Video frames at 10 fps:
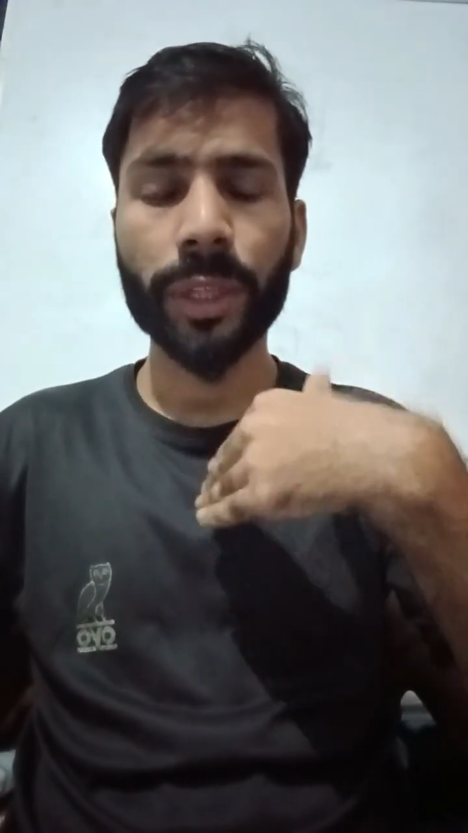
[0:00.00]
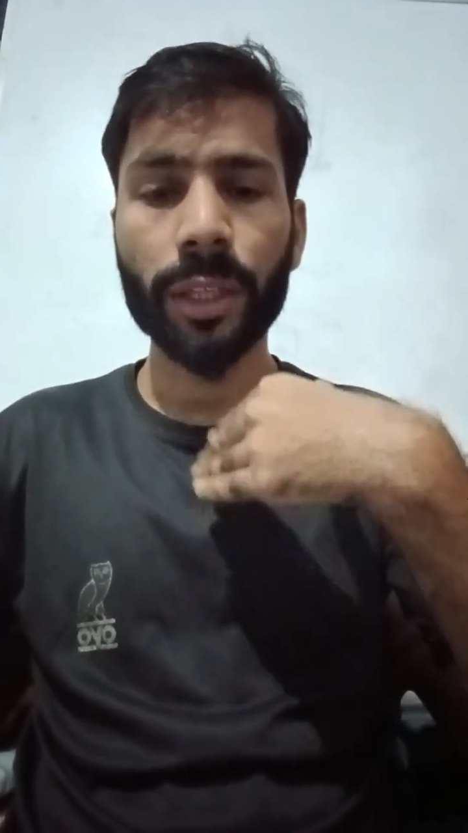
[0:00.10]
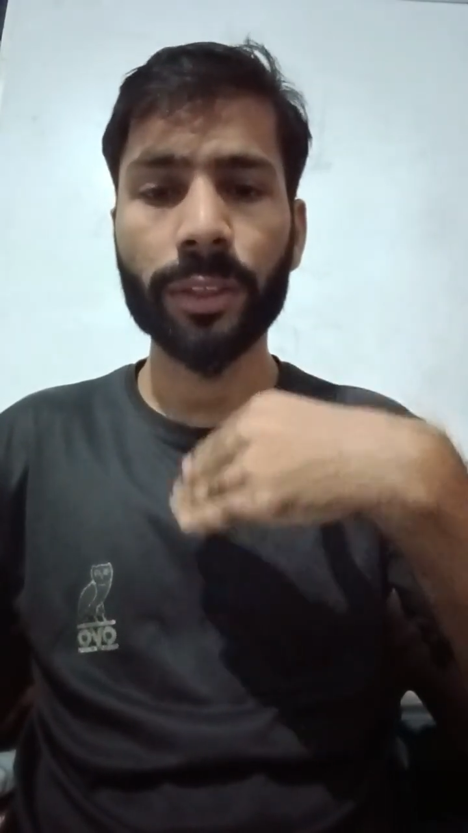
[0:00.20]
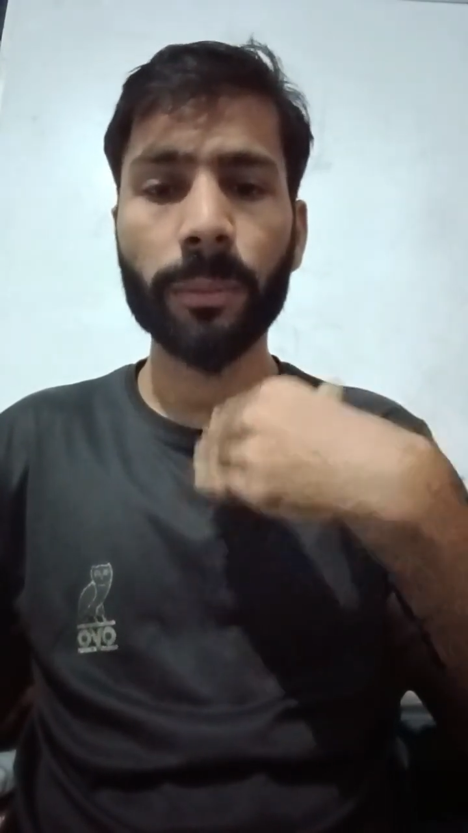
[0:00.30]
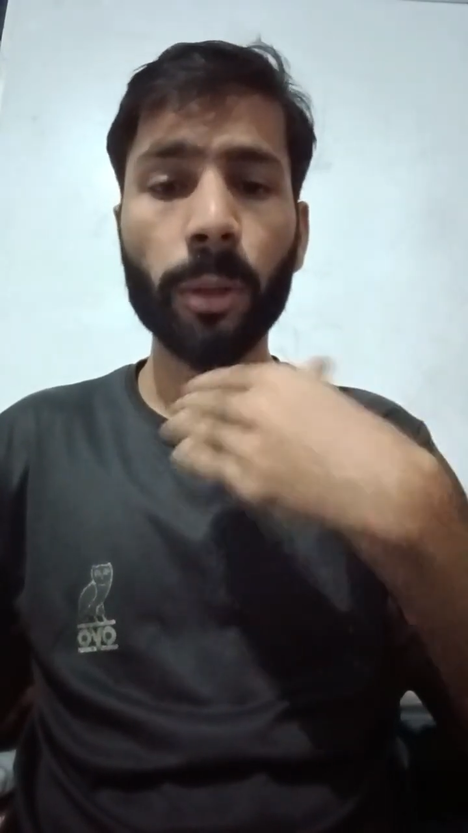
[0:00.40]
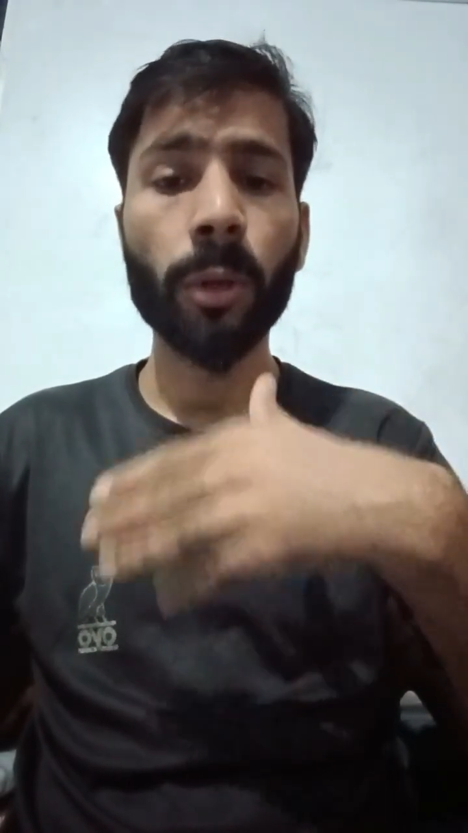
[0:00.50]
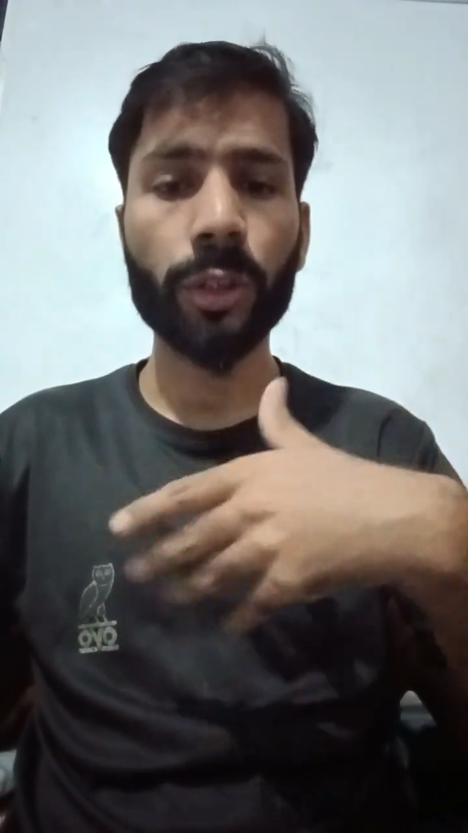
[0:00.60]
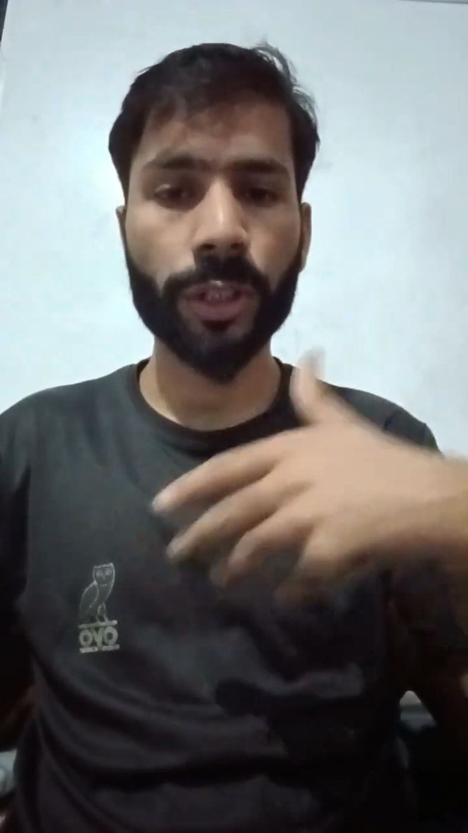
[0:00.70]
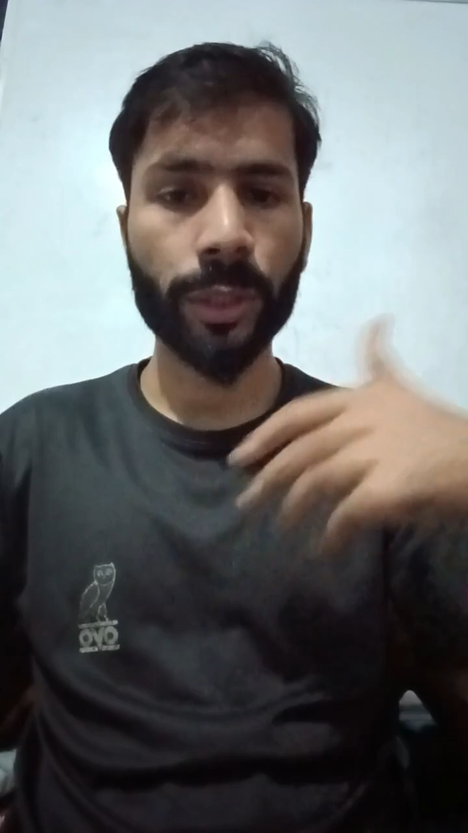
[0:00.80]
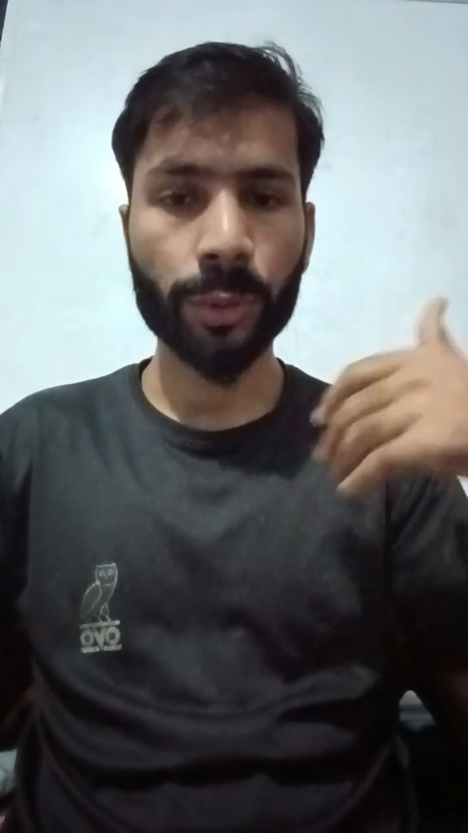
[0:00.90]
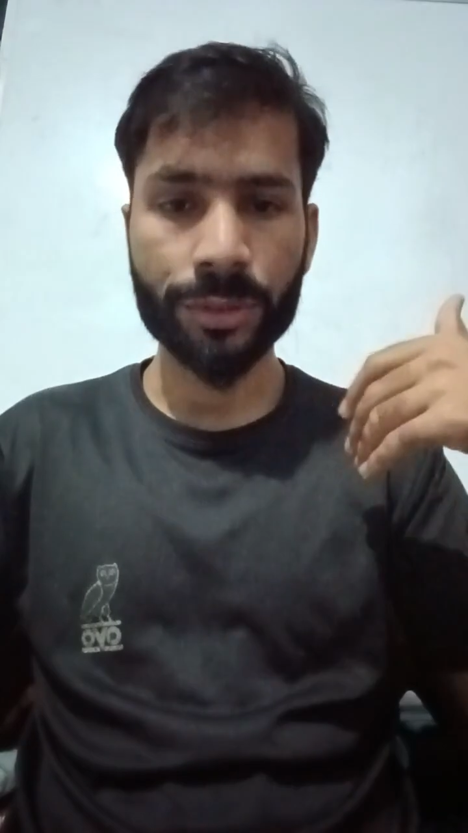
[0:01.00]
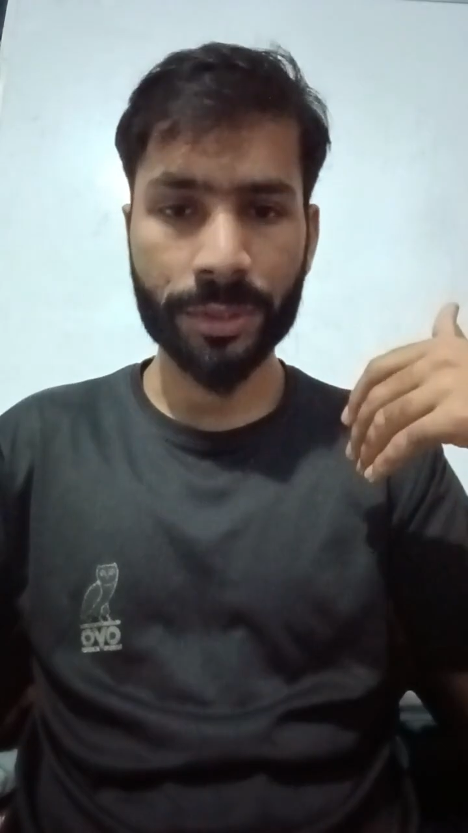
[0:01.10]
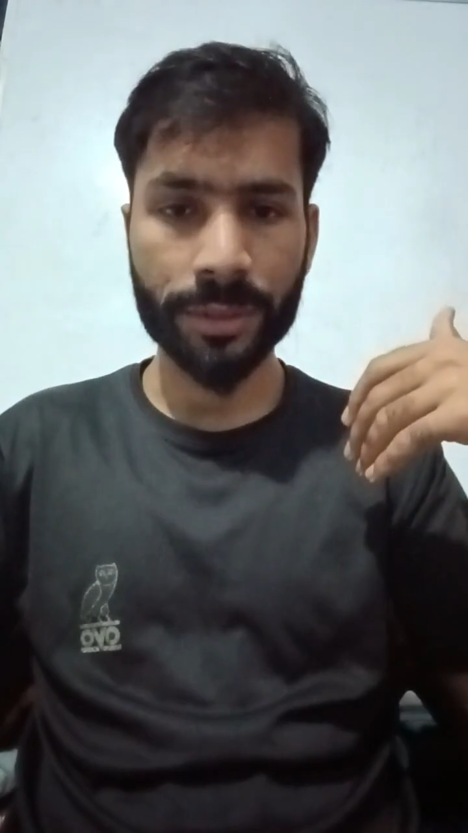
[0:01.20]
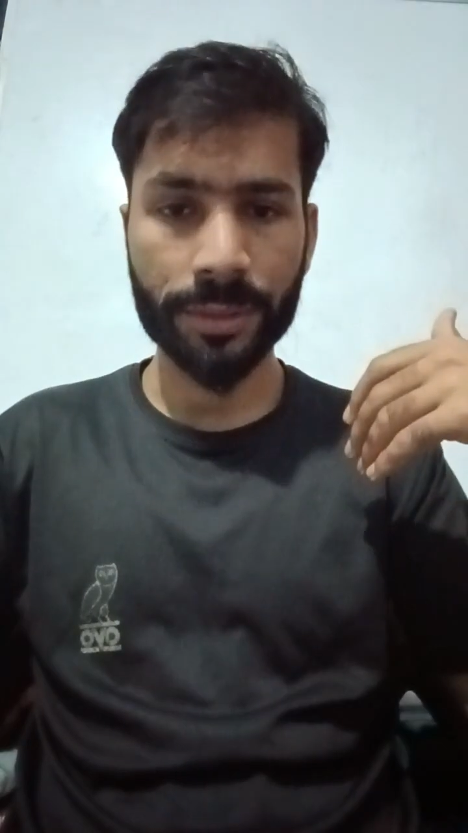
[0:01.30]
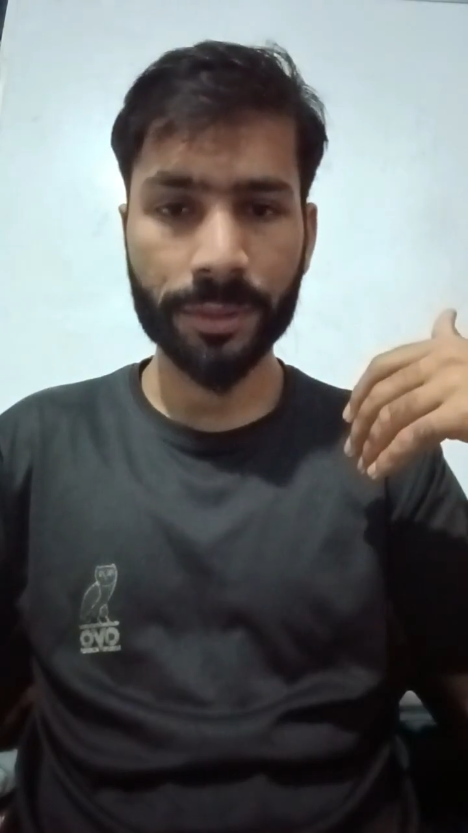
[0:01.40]
somehow moderate
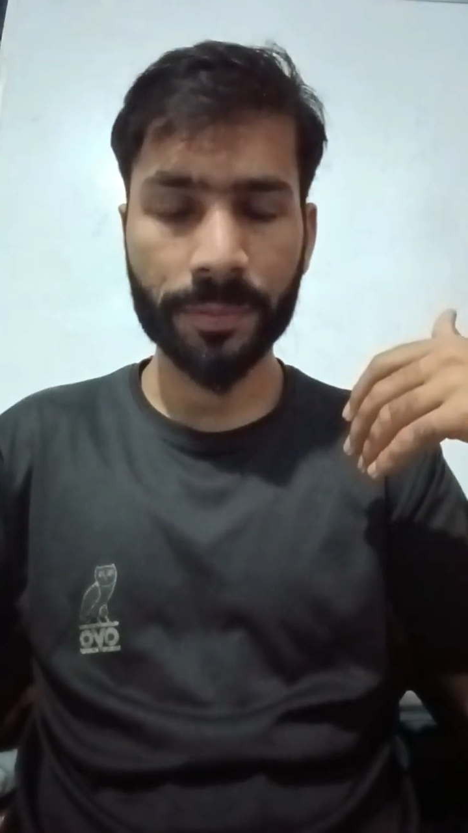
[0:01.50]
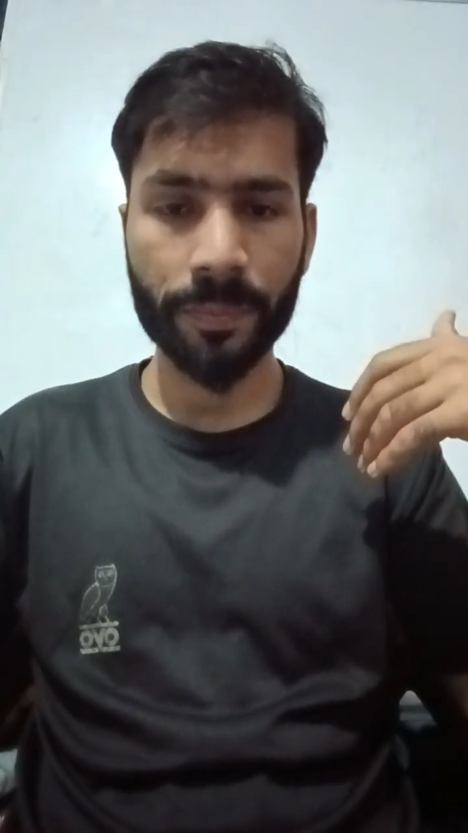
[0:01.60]
questions.